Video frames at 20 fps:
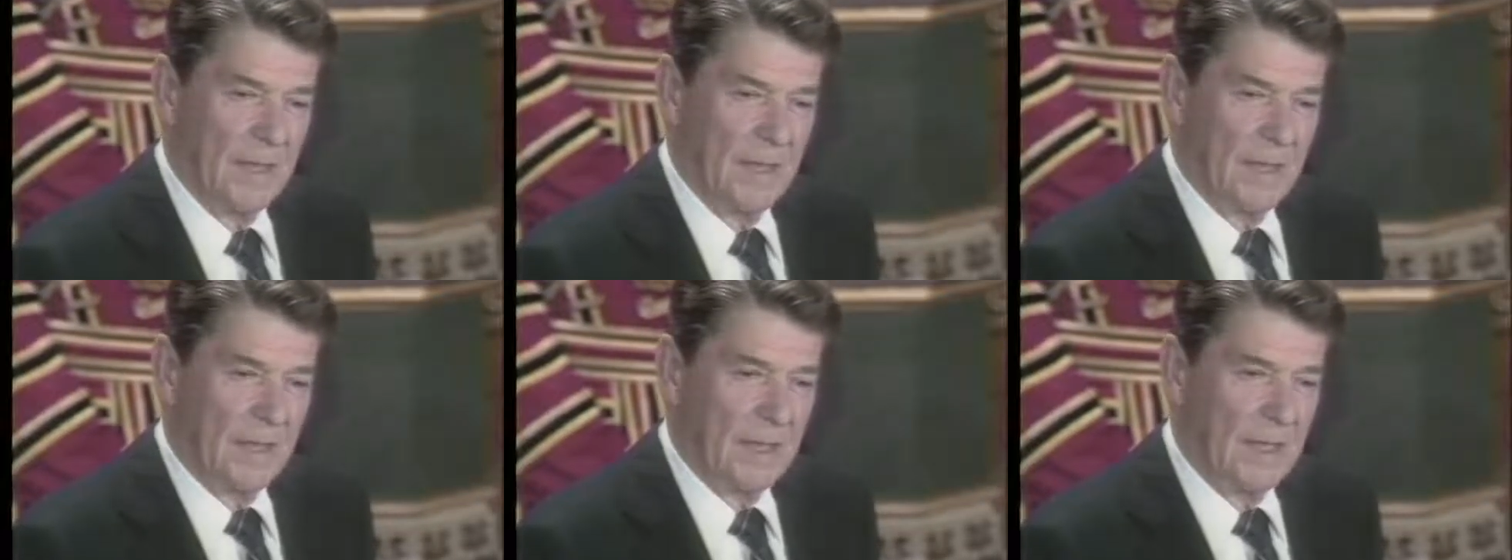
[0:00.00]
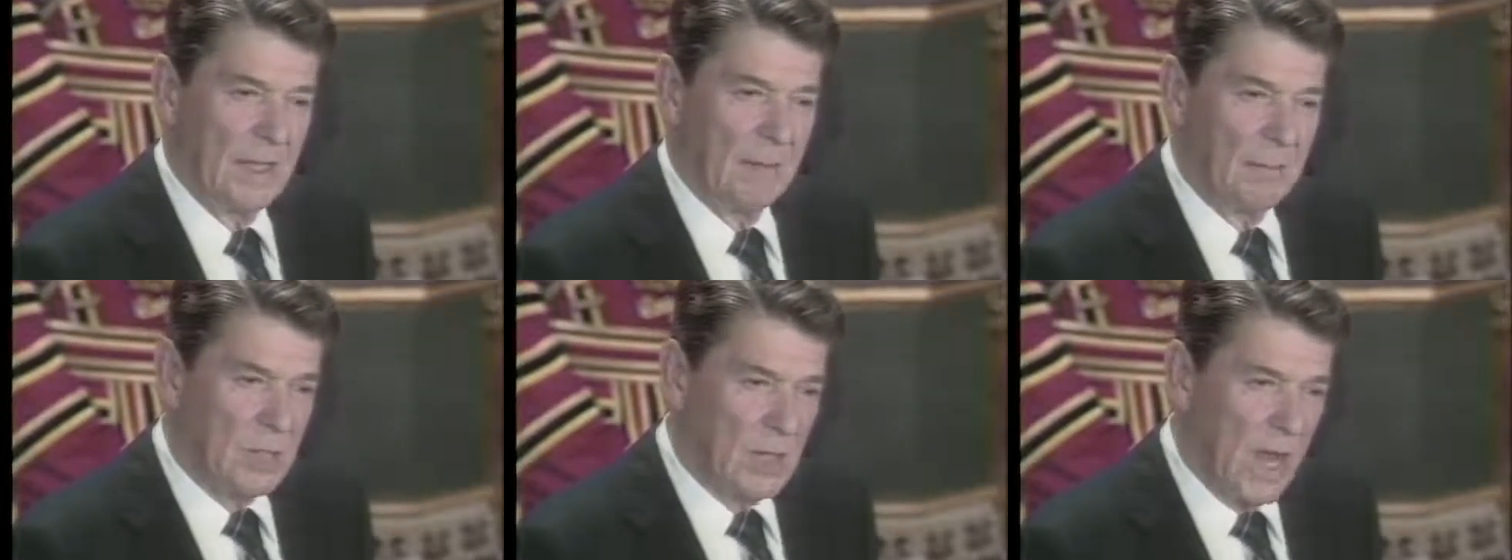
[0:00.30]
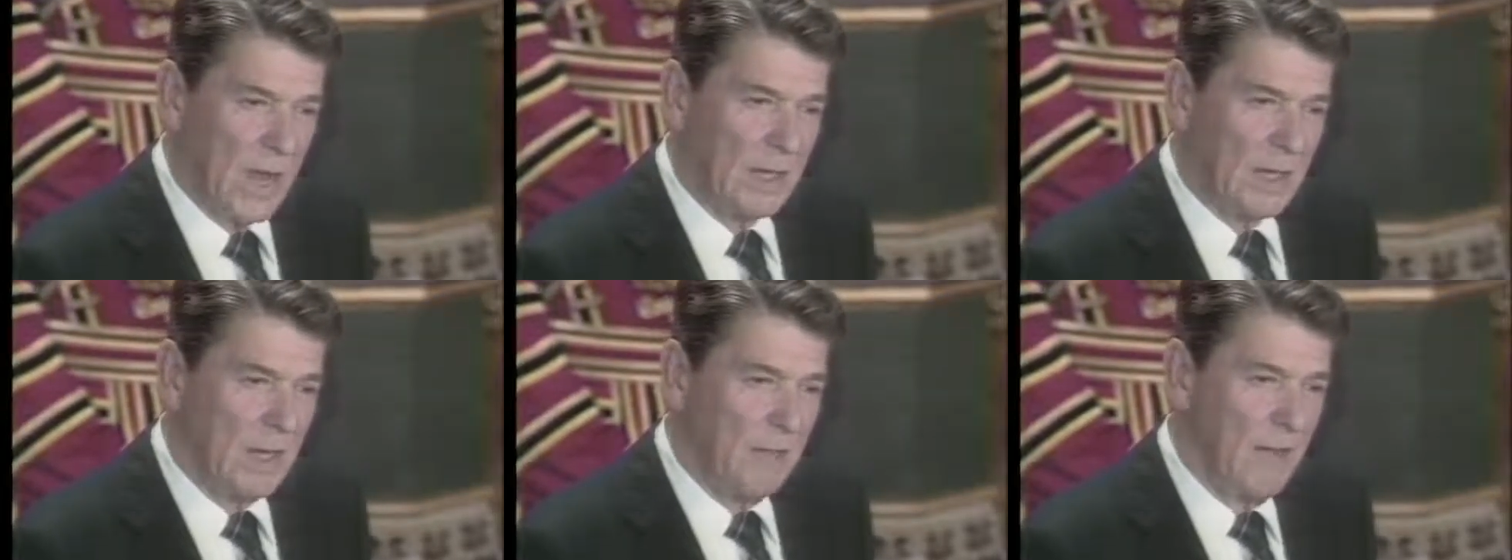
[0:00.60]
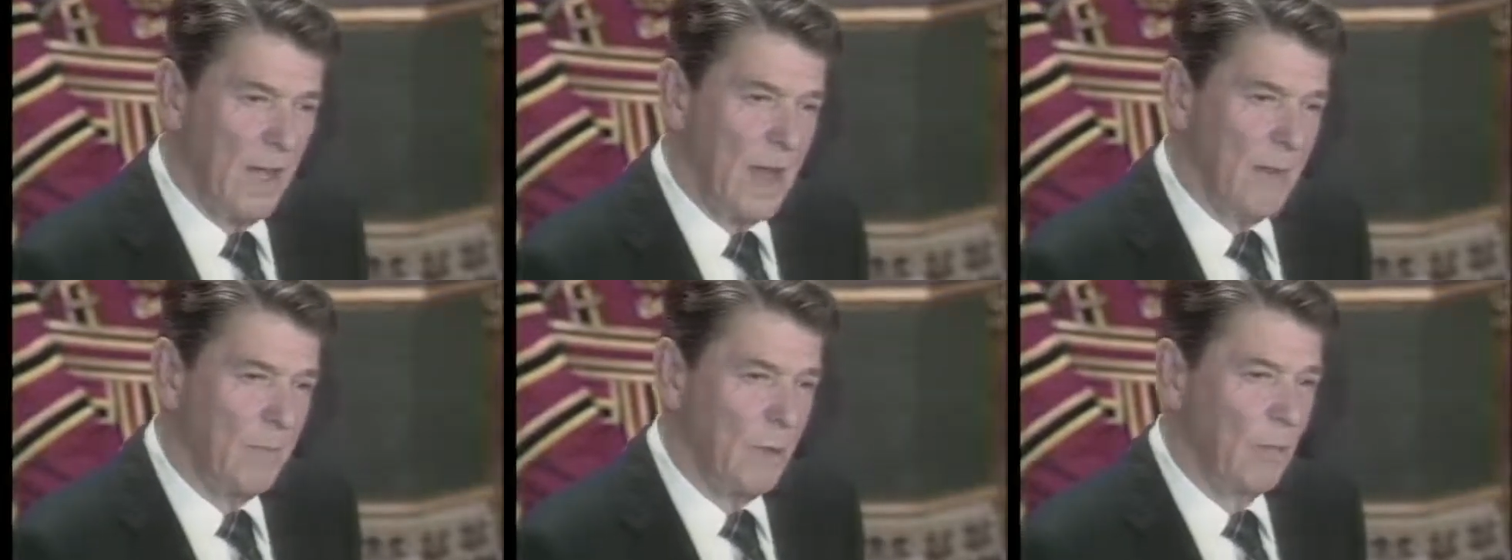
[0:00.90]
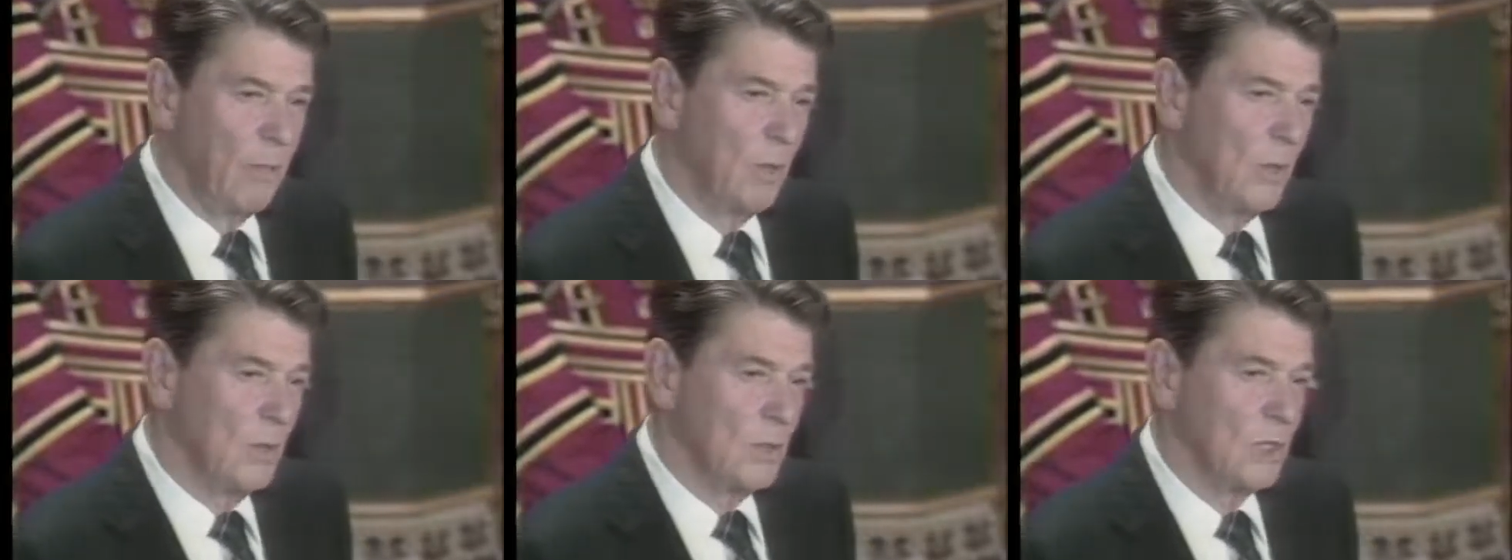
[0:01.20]
The objective I
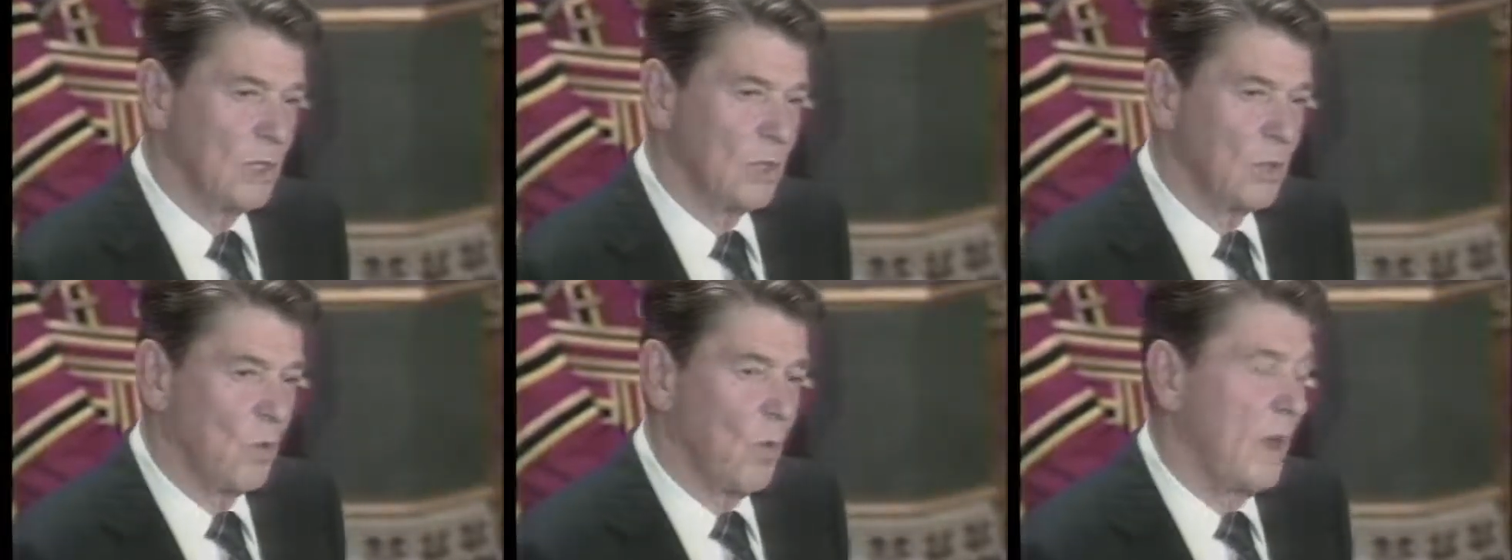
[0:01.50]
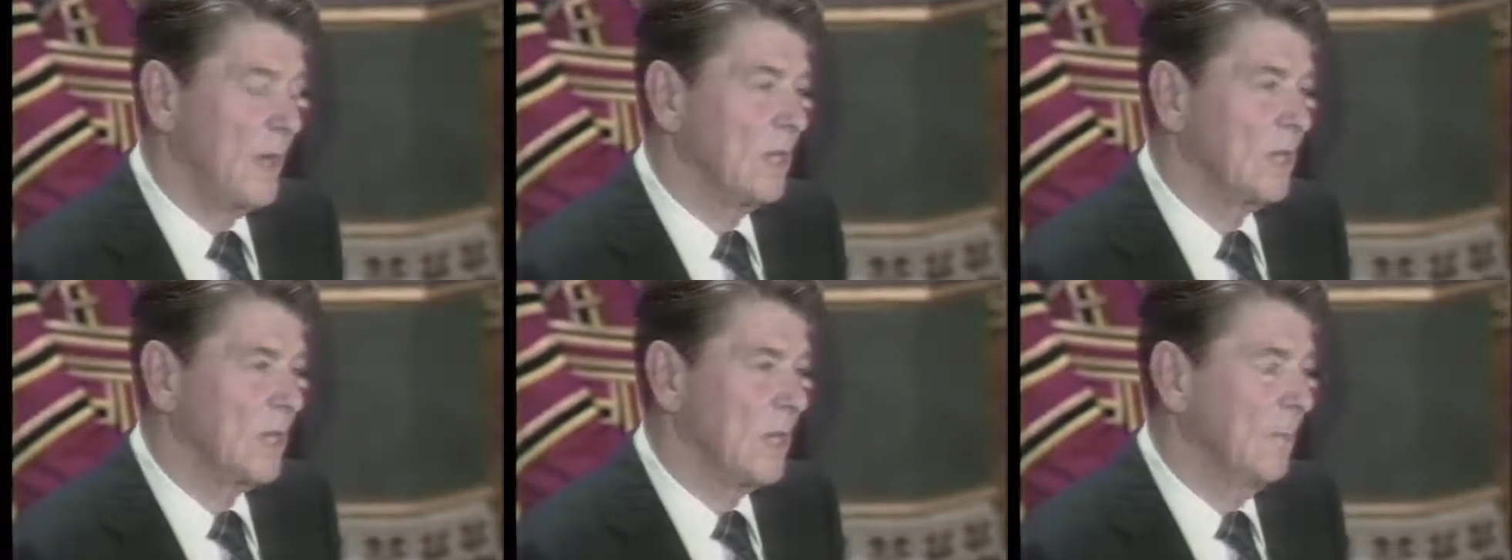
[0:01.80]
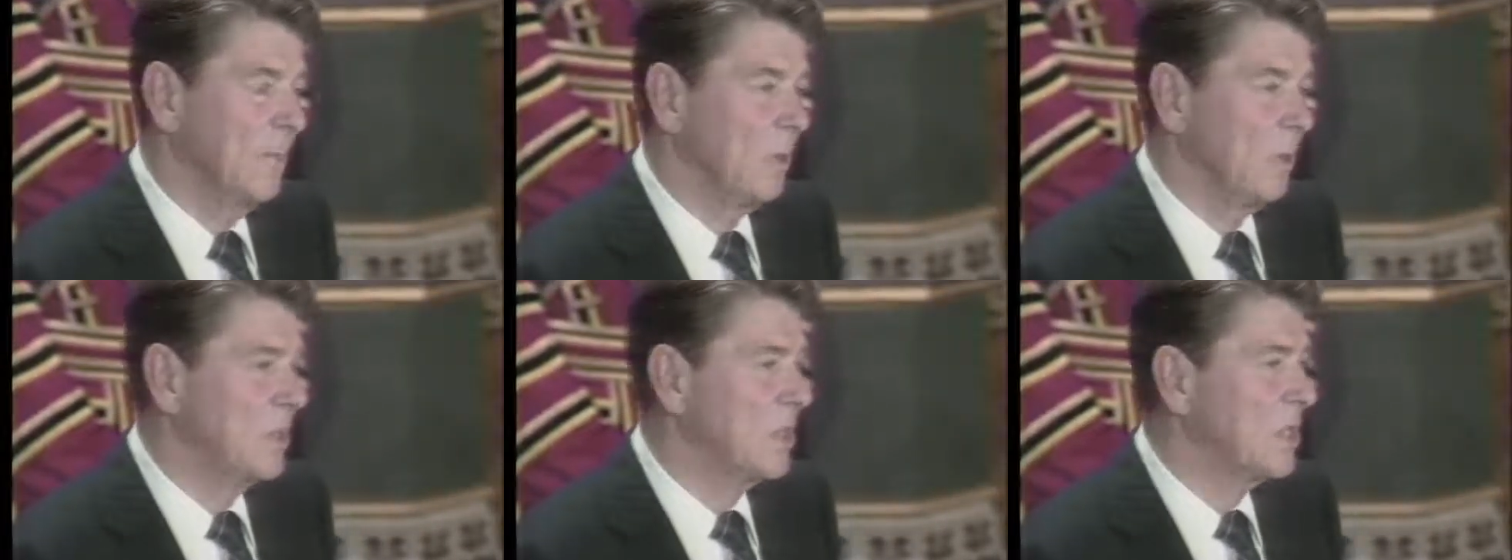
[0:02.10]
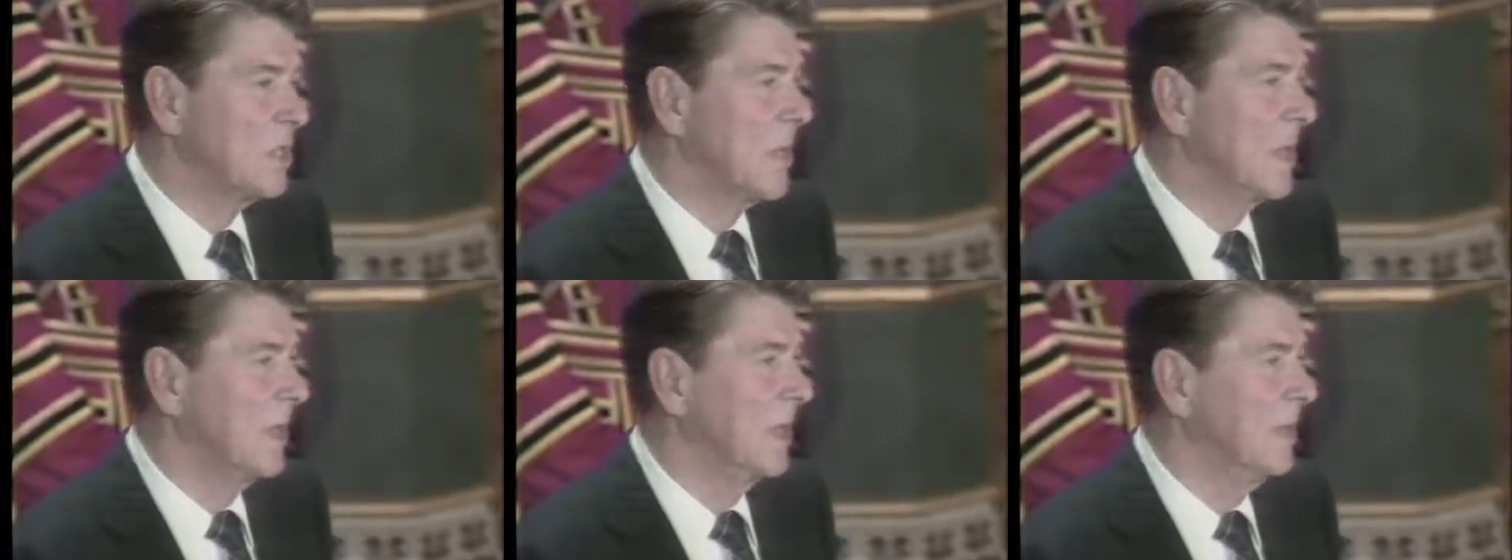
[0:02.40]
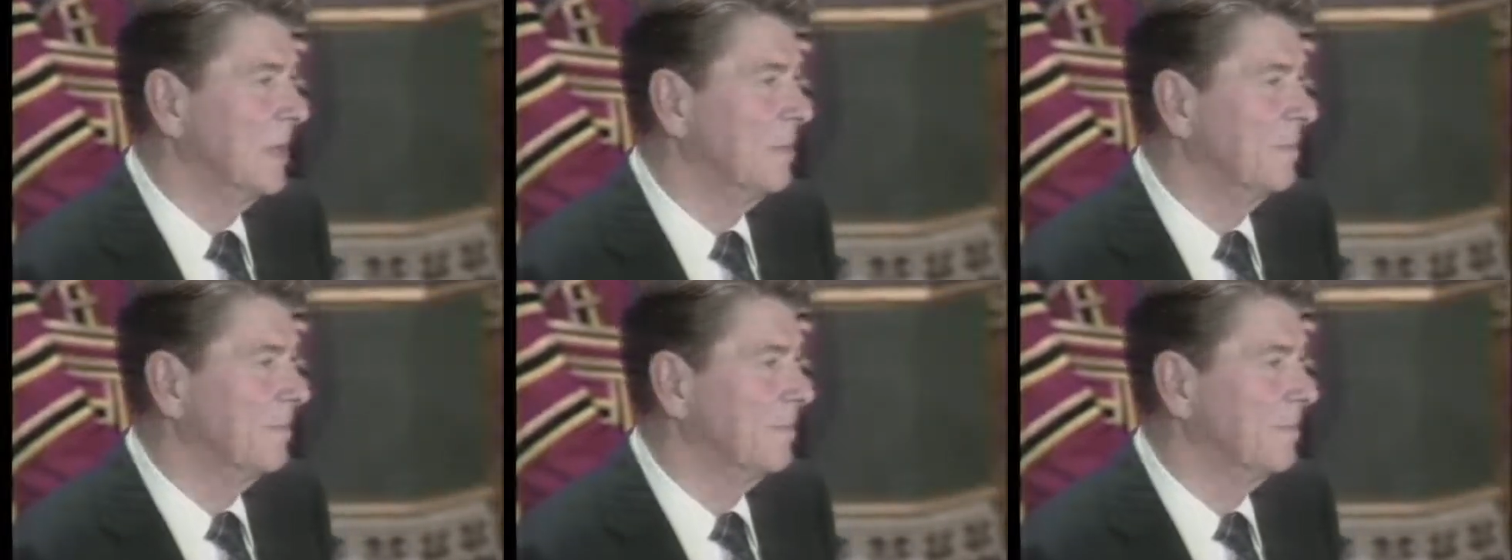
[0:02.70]
propose is quite simple to state: